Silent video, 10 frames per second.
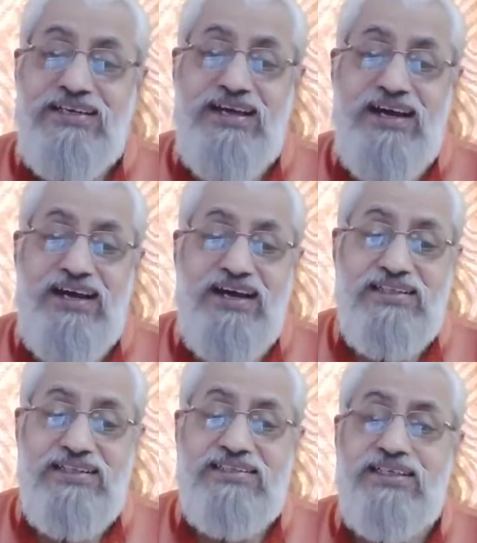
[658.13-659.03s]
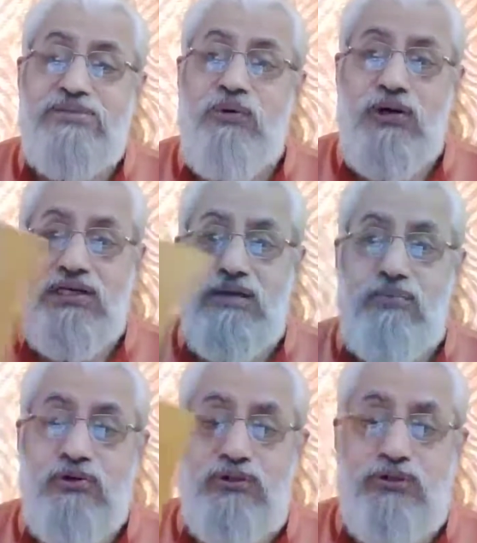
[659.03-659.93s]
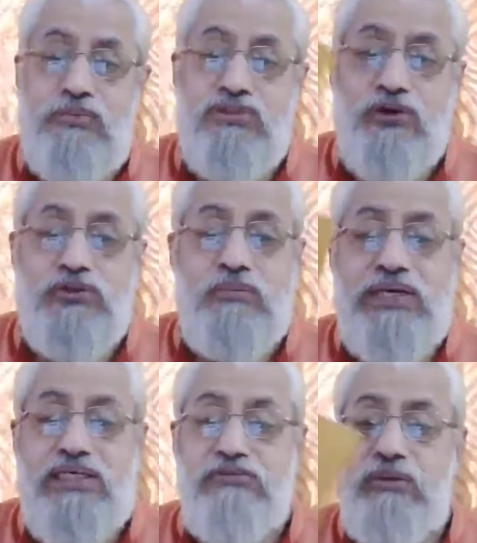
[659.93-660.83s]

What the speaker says: Yeah, this is a small little book, true, but it's also a mighty